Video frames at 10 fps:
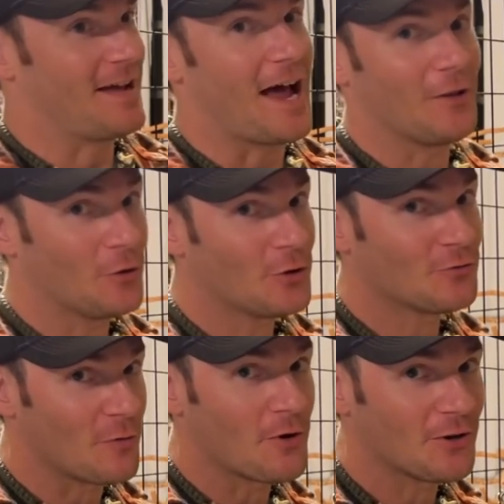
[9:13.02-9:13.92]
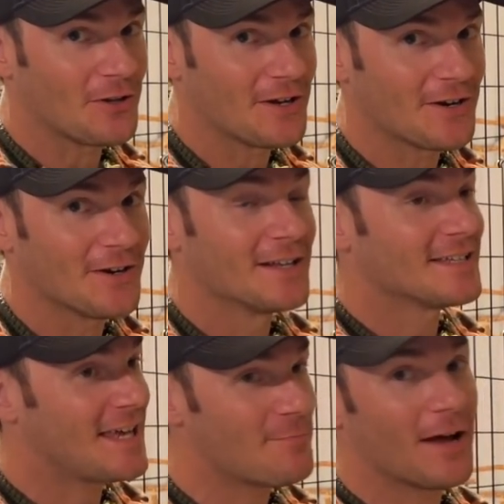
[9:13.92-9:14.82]
I learned from earlier to
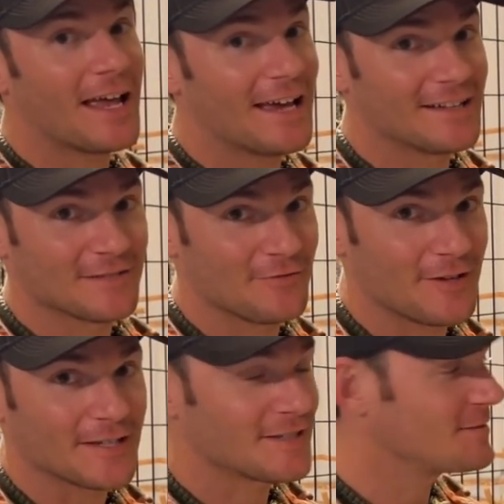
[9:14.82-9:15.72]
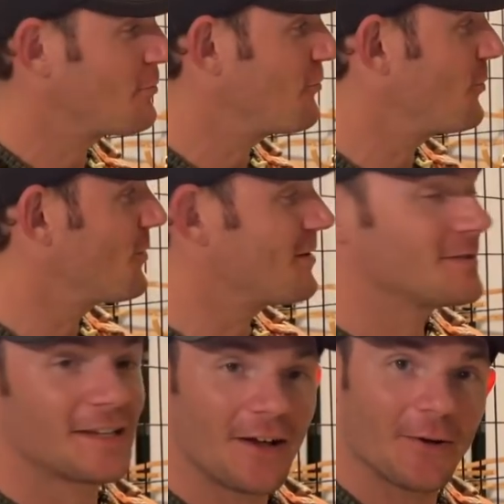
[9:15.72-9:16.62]
keep my hand as a fist, because before I was
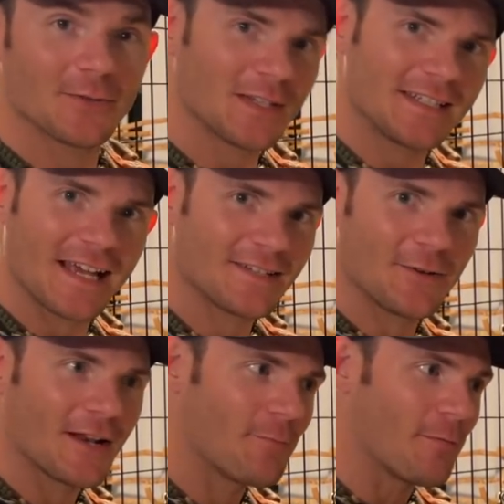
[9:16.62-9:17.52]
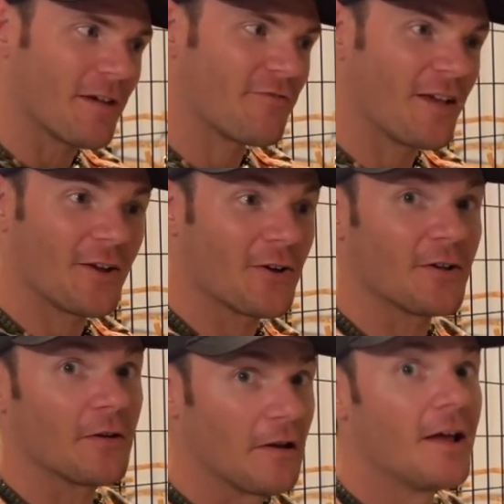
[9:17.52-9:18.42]
like, oh, it's like Zazu, and I put my finger
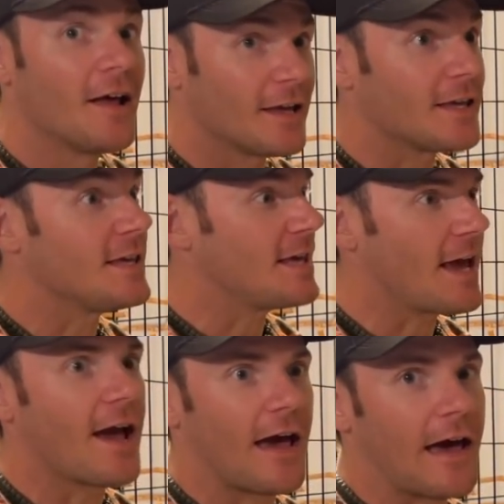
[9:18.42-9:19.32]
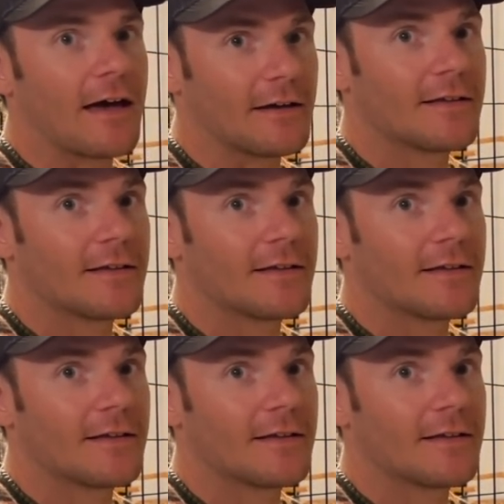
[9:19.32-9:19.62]
in yeah,